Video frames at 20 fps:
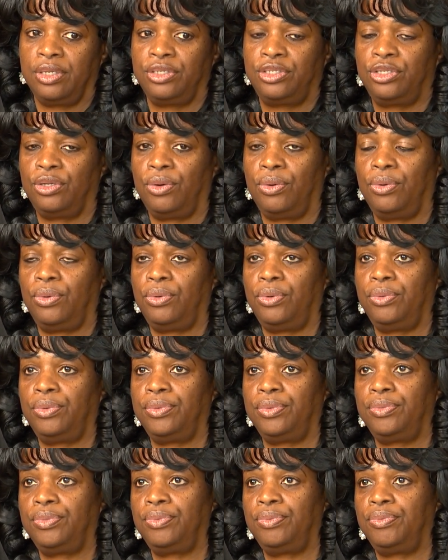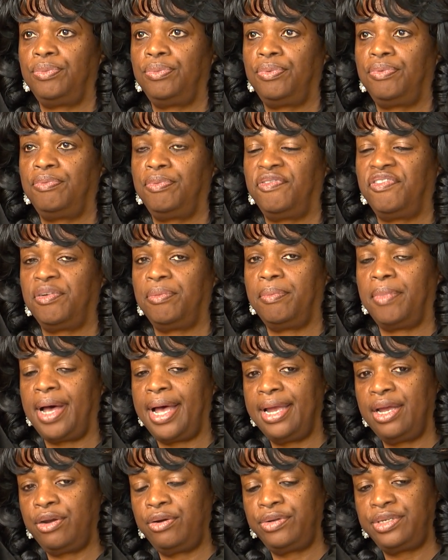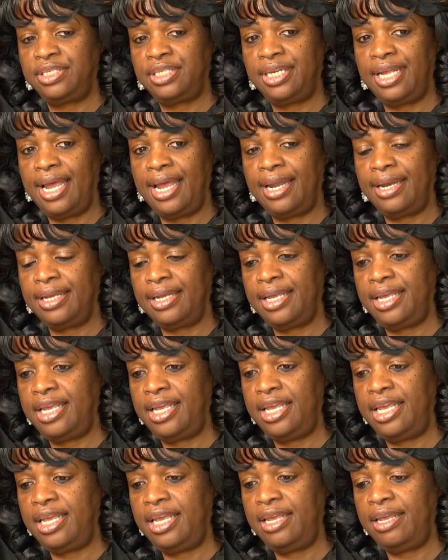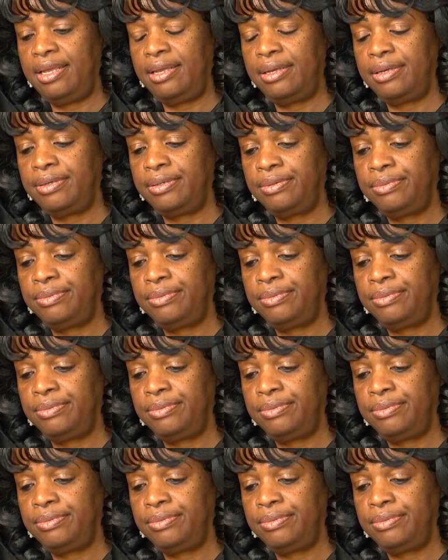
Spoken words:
So from my understanding, he